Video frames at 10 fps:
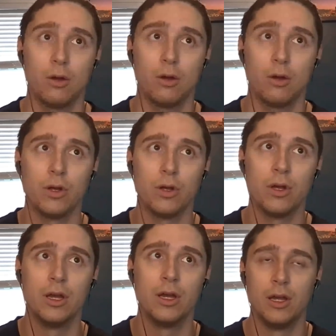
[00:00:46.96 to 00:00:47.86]
So
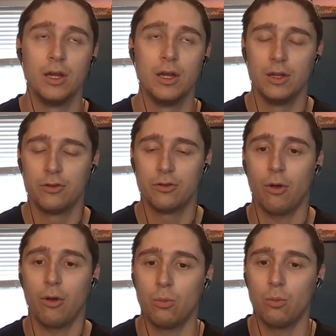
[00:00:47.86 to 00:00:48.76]
we kind of get this
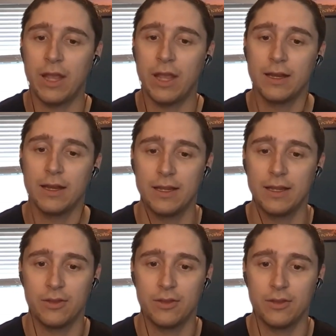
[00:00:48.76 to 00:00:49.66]
two
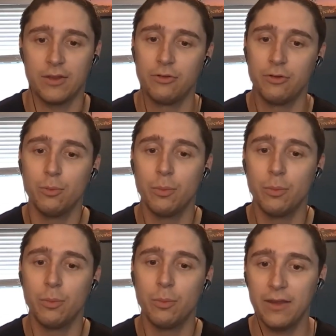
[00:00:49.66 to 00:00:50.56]
paths. If you're talking with the
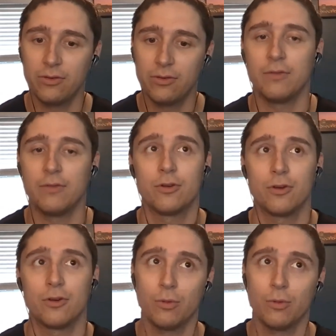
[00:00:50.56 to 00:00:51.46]
mother of
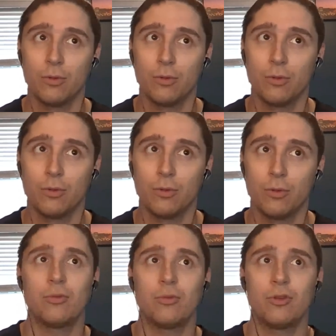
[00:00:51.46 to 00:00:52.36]
shapeshifters for the trial of worth,
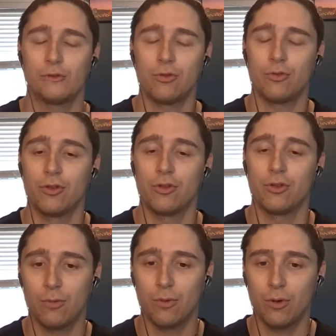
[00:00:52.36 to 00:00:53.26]
you can either get a
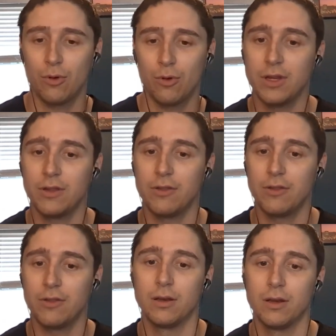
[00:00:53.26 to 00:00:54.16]
mimic by
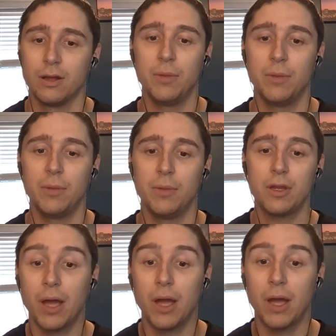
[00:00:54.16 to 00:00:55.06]
not being afraid
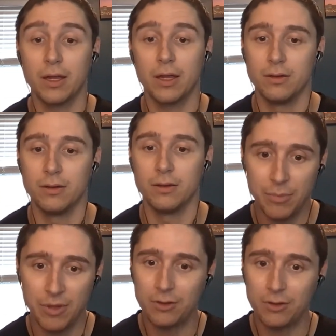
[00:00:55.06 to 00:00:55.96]
of anything,
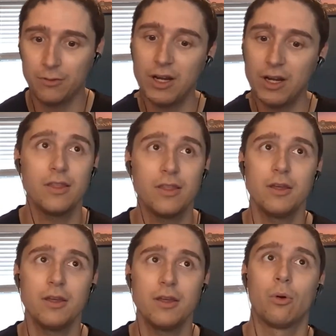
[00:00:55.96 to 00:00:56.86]
or a
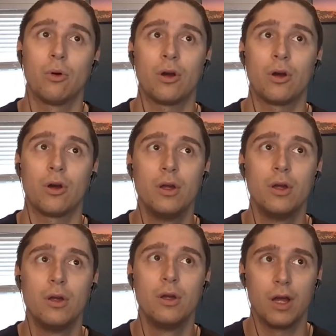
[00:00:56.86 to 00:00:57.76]
doppelganger
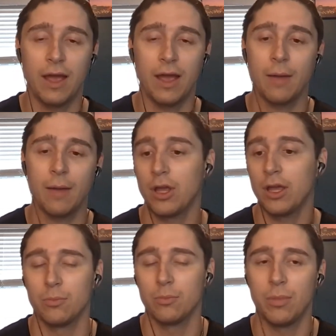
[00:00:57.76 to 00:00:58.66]
by being most
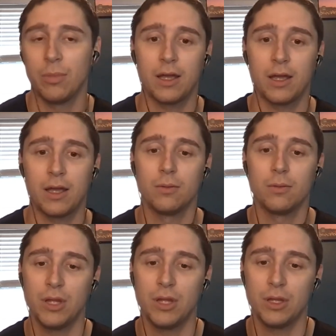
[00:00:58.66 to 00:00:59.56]
afraid of being alone.